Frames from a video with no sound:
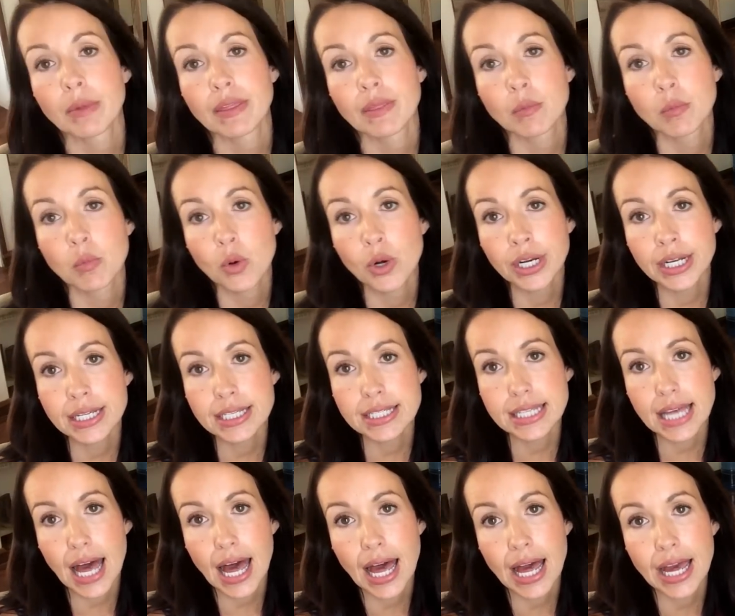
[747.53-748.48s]
In the
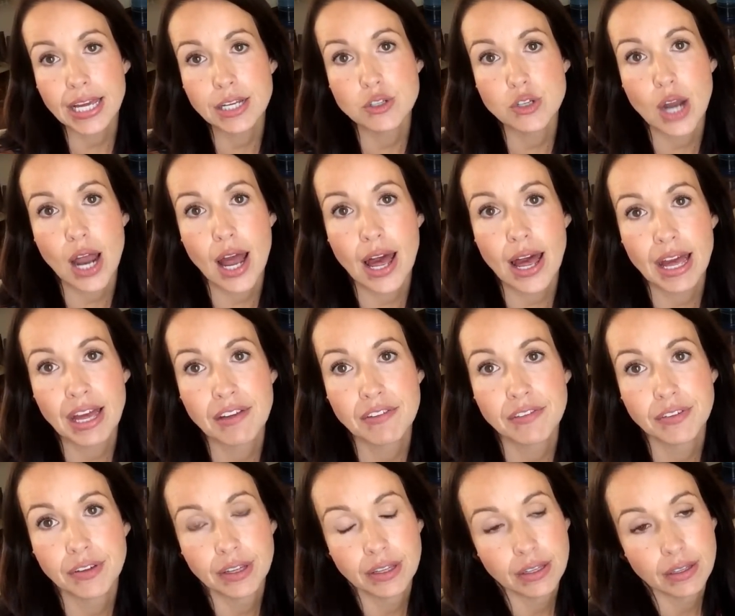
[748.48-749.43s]
mornings, I
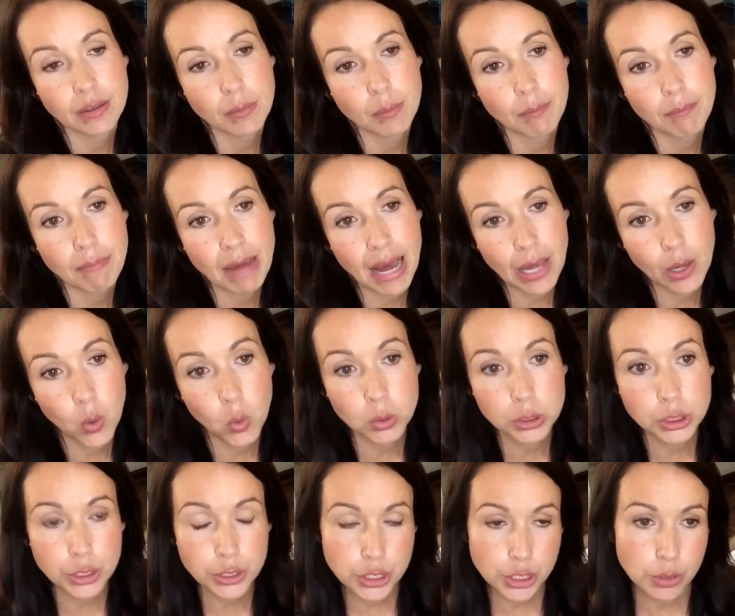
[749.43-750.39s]
drive my
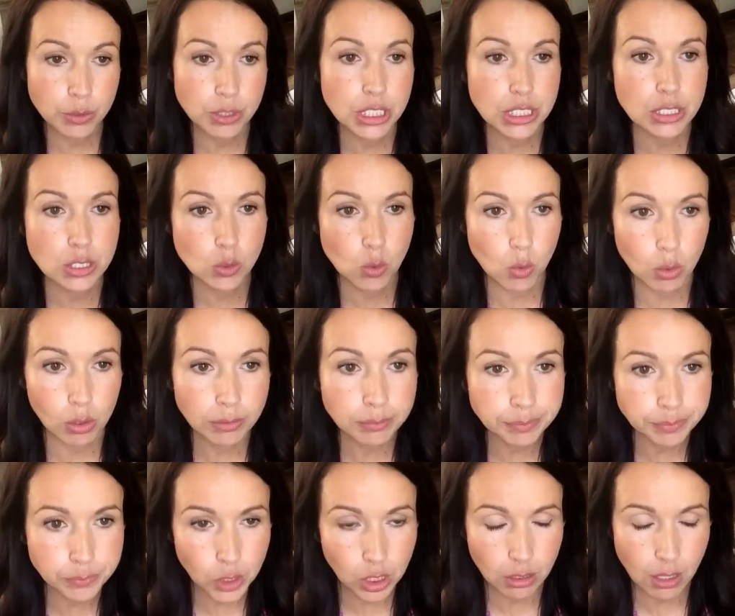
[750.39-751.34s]
older two to
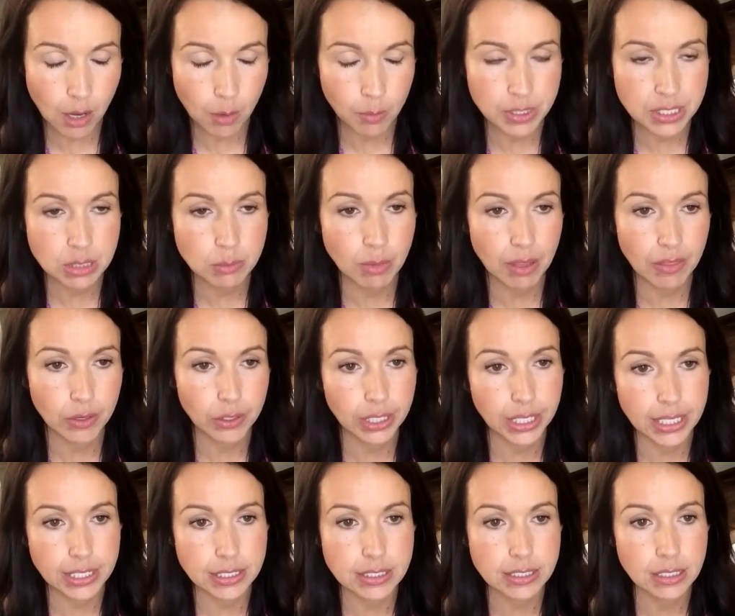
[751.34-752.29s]
school along with some other
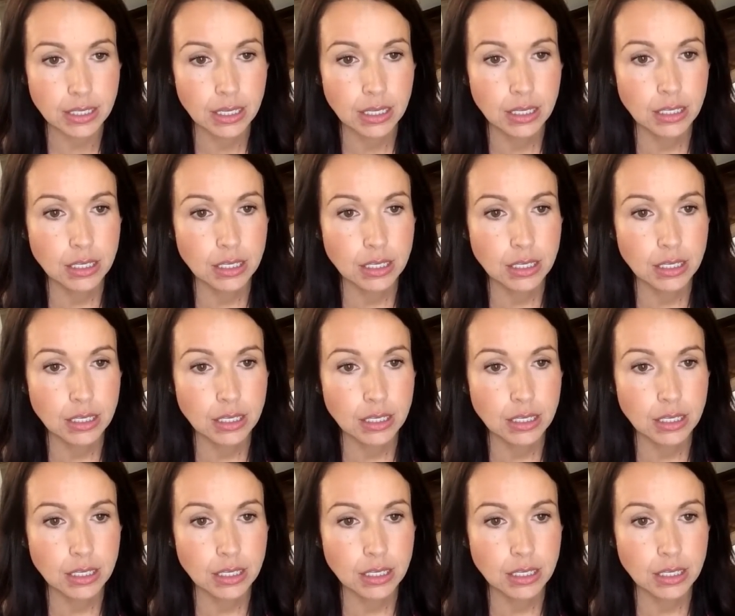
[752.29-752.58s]
kids.